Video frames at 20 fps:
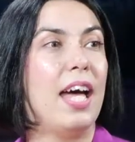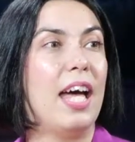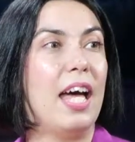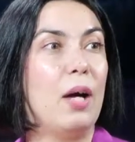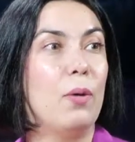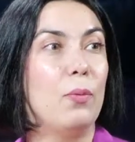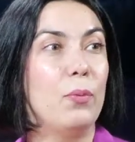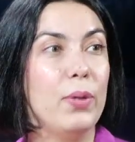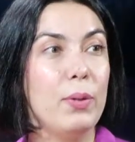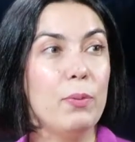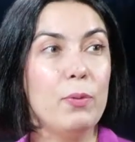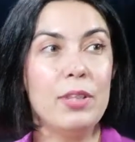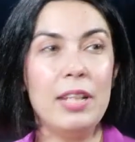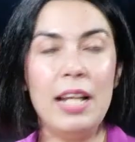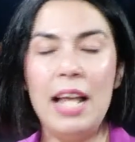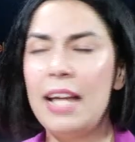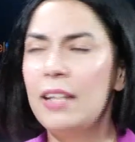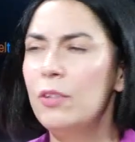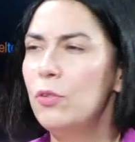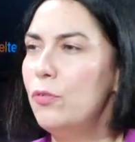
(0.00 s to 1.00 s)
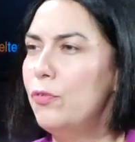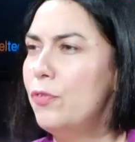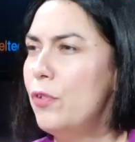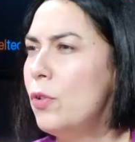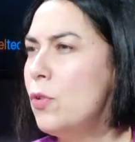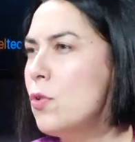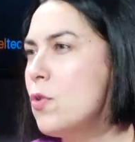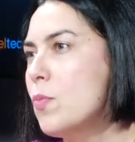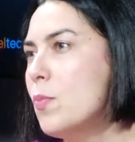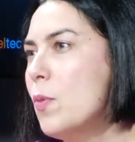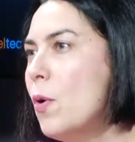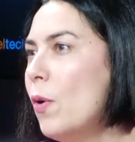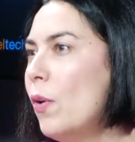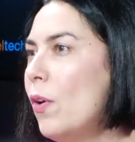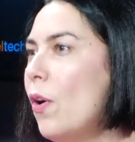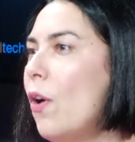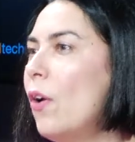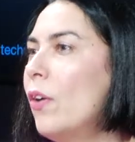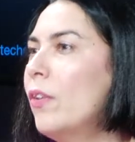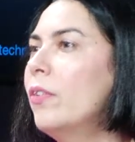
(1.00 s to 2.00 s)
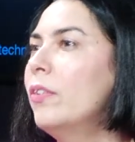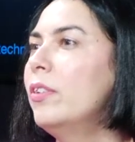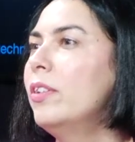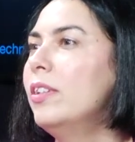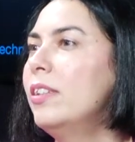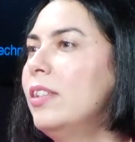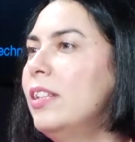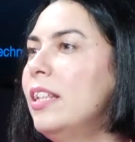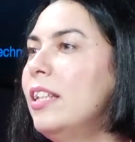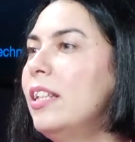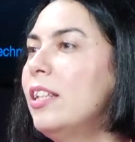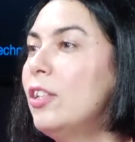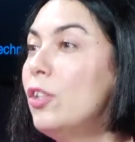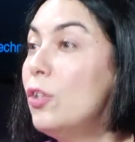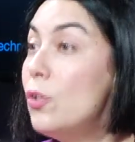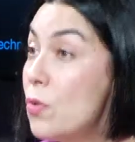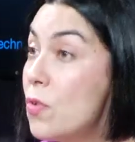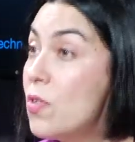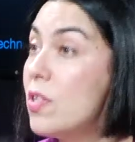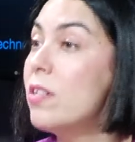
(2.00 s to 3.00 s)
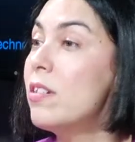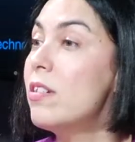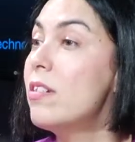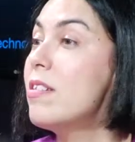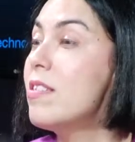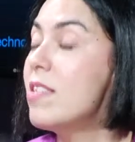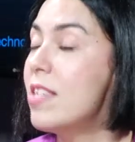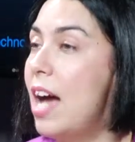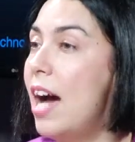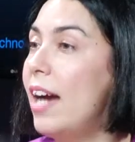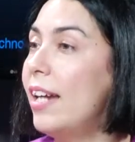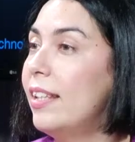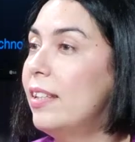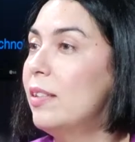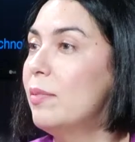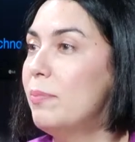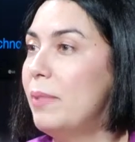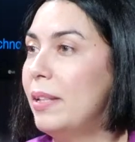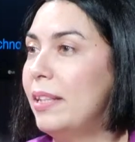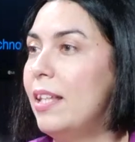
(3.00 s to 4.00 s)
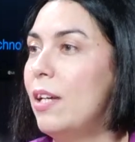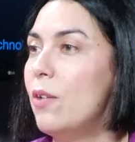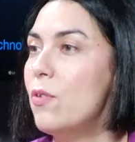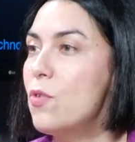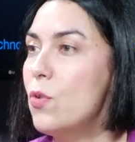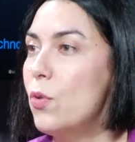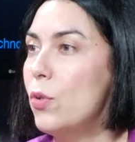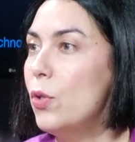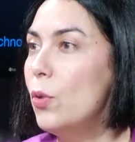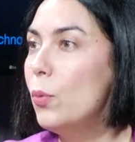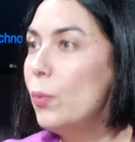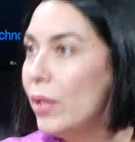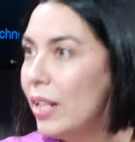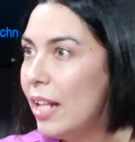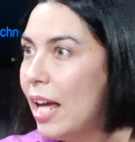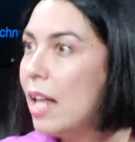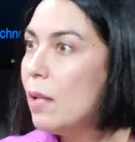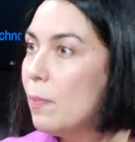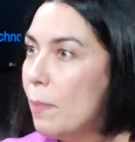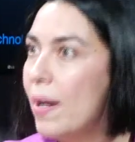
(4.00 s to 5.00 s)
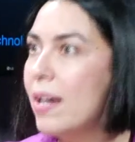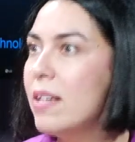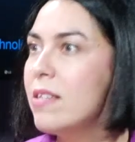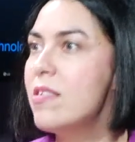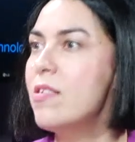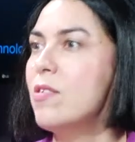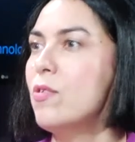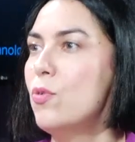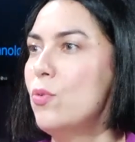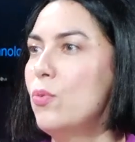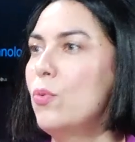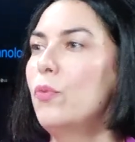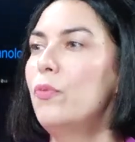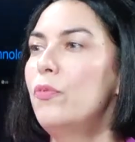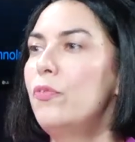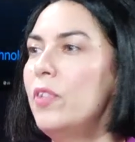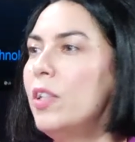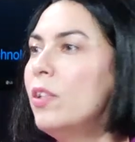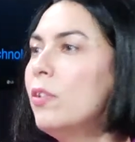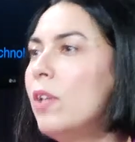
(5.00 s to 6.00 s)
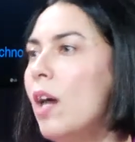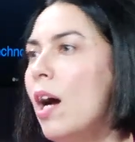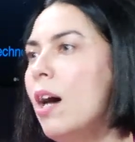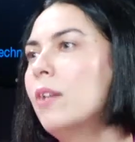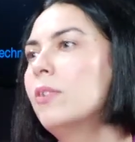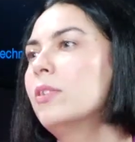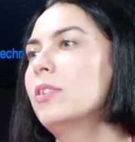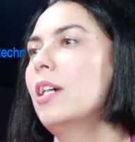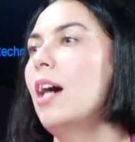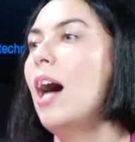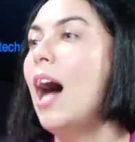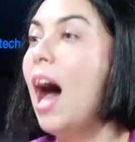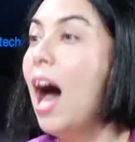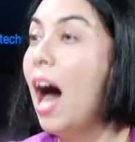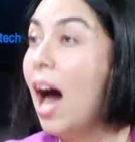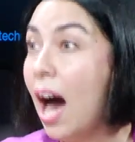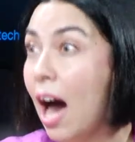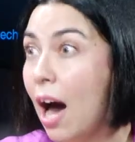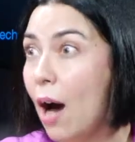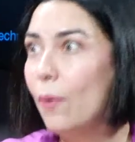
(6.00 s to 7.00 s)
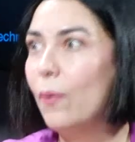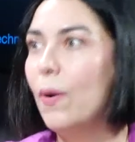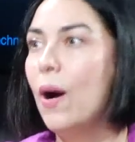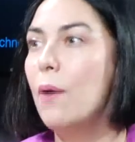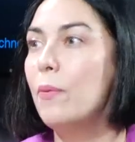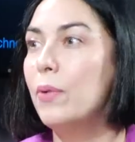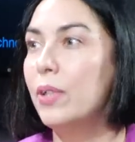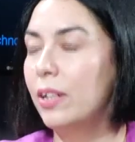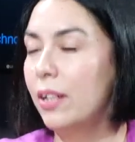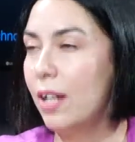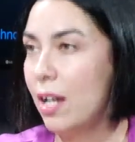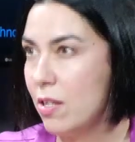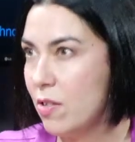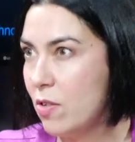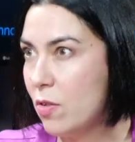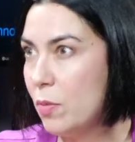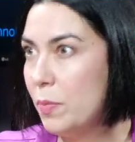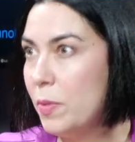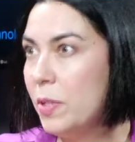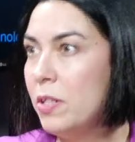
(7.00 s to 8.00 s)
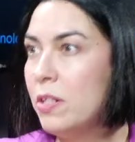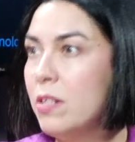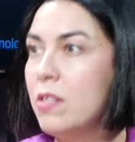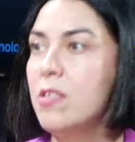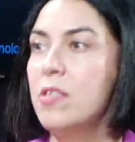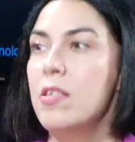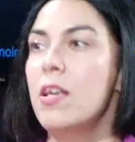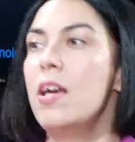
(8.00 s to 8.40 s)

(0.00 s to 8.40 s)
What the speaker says: We would like to focus more on the user side, Matteo. So you will help us to figure out how our customers